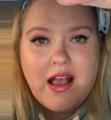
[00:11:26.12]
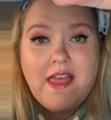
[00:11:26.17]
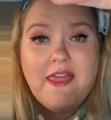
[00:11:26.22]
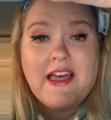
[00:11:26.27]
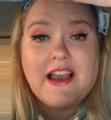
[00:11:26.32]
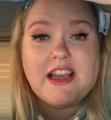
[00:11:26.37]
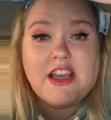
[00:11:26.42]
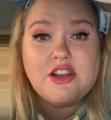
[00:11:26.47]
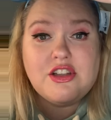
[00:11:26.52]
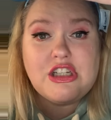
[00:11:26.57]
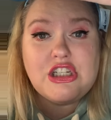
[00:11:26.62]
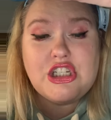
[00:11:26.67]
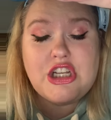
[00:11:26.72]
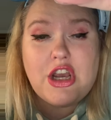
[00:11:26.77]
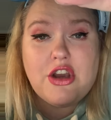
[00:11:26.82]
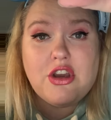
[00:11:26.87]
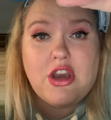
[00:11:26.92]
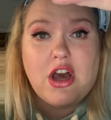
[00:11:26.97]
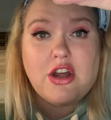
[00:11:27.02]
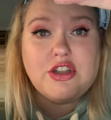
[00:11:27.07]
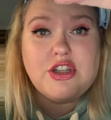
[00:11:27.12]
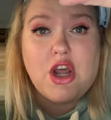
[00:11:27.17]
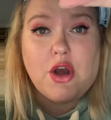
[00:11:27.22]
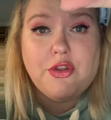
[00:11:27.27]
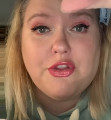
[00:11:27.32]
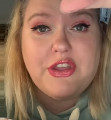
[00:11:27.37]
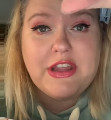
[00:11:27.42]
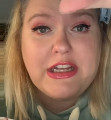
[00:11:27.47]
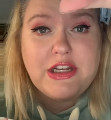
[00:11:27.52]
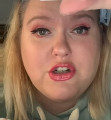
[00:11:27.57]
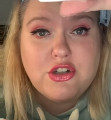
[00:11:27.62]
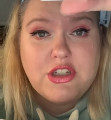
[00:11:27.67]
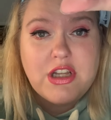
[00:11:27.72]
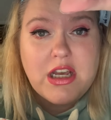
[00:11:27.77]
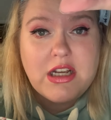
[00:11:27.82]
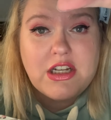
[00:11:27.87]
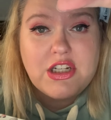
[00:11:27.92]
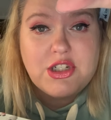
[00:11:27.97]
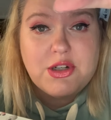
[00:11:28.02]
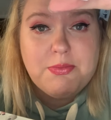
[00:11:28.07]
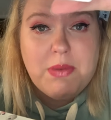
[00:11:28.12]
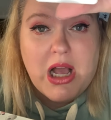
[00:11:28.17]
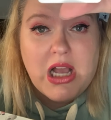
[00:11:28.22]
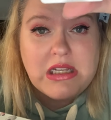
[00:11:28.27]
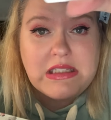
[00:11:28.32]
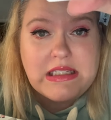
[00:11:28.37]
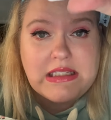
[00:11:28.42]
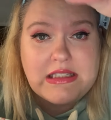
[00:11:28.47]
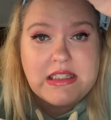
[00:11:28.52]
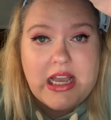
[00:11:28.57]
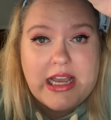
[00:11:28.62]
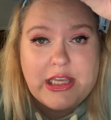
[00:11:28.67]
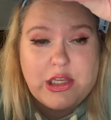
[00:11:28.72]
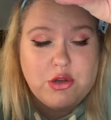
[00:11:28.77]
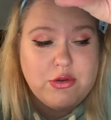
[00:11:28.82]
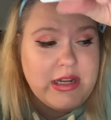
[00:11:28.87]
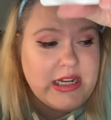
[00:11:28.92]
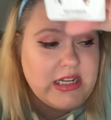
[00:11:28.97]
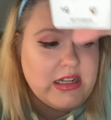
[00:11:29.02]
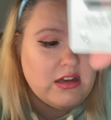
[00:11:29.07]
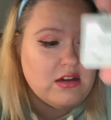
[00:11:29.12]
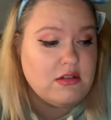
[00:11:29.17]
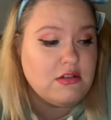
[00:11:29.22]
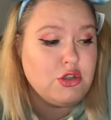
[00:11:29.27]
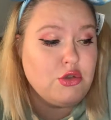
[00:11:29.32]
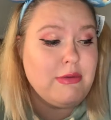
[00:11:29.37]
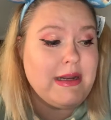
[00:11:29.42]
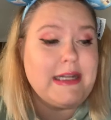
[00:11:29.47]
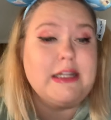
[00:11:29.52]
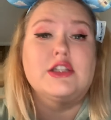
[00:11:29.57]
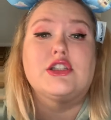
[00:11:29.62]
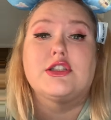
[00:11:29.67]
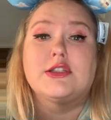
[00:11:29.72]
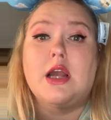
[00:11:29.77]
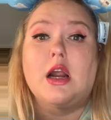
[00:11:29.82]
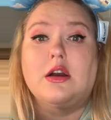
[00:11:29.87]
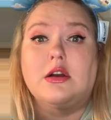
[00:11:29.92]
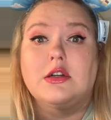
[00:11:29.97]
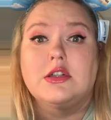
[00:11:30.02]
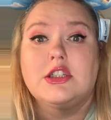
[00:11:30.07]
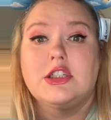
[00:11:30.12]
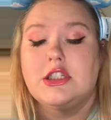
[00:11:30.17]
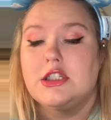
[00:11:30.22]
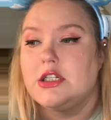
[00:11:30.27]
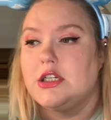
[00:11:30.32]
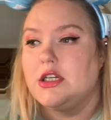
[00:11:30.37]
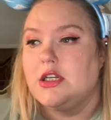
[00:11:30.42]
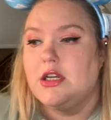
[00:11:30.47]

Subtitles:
That goes to show y'all, don't think you're done because your box is like, you need to search.